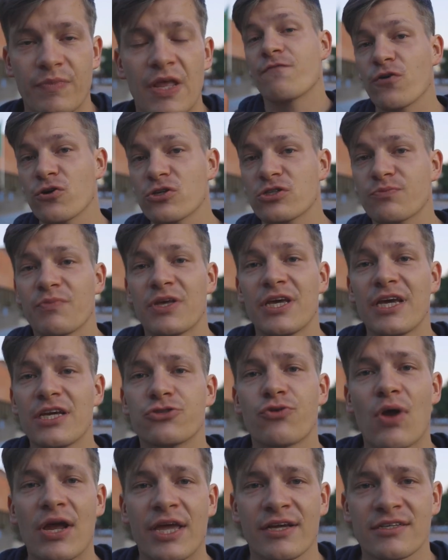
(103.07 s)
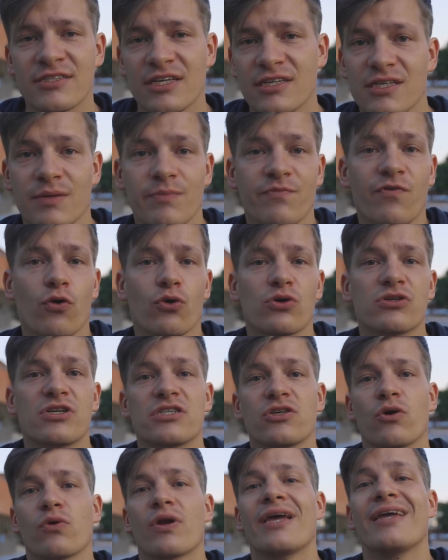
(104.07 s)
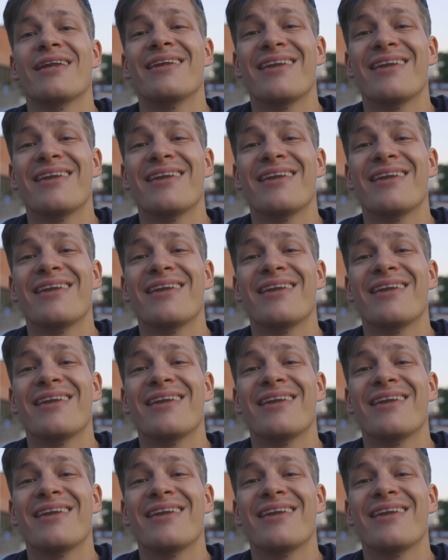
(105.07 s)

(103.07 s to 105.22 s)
First, each ranking system focuses on a